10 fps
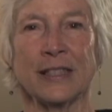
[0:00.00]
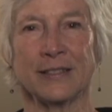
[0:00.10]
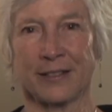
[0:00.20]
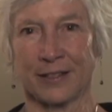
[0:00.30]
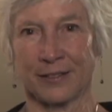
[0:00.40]

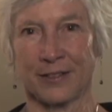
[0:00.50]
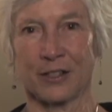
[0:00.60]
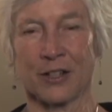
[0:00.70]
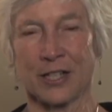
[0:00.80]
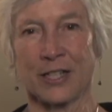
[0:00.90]
that sets the
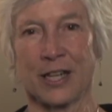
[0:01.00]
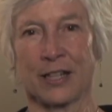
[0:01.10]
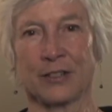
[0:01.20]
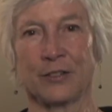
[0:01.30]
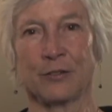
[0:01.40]

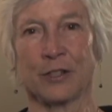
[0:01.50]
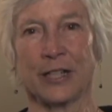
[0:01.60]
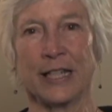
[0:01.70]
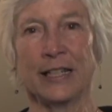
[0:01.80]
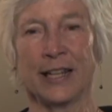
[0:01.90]
context for
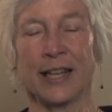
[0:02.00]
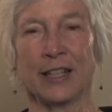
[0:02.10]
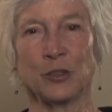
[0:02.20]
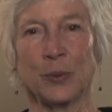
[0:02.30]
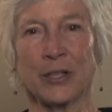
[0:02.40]
a healing
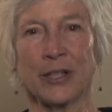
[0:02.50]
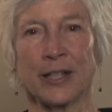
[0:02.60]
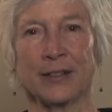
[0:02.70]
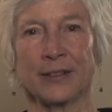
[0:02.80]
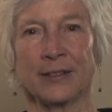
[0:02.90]

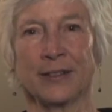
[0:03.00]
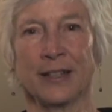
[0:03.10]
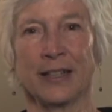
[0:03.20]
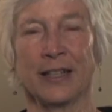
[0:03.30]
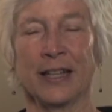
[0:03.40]
experience?
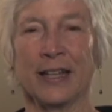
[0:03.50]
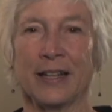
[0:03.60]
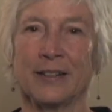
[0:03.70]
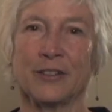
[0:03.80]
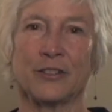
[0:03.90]

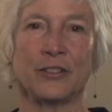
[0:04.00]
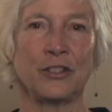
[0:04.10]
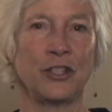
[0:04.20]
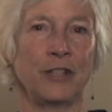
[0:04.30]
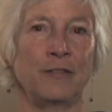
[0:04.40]
And there's a
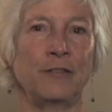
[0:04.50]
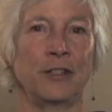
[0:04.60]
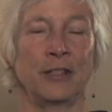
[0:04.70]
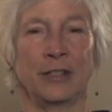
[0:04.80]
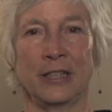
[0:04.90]

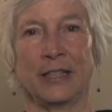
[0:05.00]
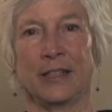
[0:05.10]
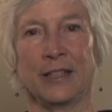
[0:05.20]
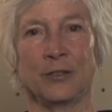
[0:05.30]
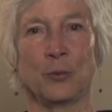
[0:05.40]
shift in
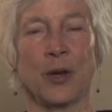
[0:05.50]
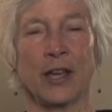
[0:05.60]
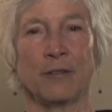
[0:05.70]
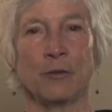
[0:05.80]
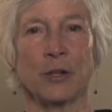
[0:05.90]
this
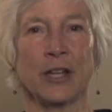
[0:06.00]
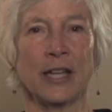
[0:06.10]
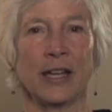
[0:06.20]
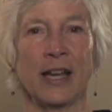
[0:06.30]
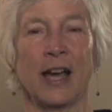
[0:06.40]
way of
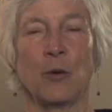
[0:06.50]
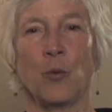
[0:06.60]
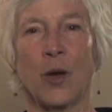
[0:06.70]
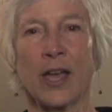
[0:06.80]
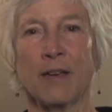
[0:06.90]
working
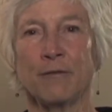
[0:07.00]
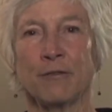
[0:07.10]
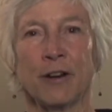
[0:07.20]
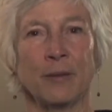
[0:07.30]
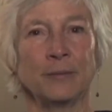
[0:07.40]
away
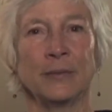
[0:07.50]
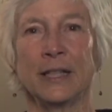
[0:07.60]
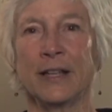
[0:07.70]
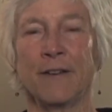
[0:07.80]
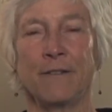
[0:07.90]
from
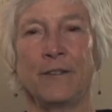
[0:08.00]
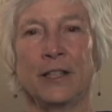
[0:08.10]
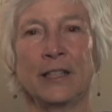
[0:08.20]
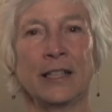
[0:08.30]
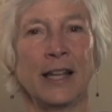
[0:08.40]

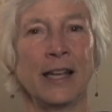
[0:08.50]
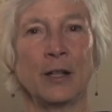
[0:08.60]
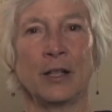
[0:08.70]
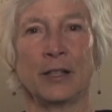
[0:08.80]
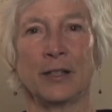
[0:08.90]
feeling
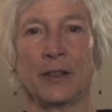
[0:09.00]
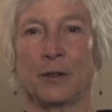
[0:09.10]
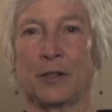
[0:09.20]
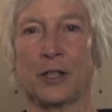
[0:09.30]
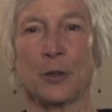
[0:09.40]
like the
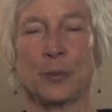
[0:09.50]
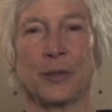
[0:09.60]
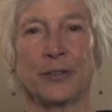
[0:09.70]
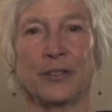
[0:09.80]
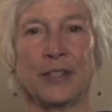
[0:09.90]

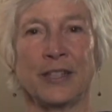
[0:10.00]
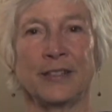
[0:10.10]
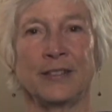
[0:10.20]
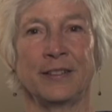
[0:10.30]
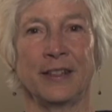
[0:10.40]
therapist
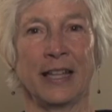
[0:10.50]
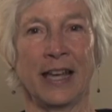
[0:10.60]
is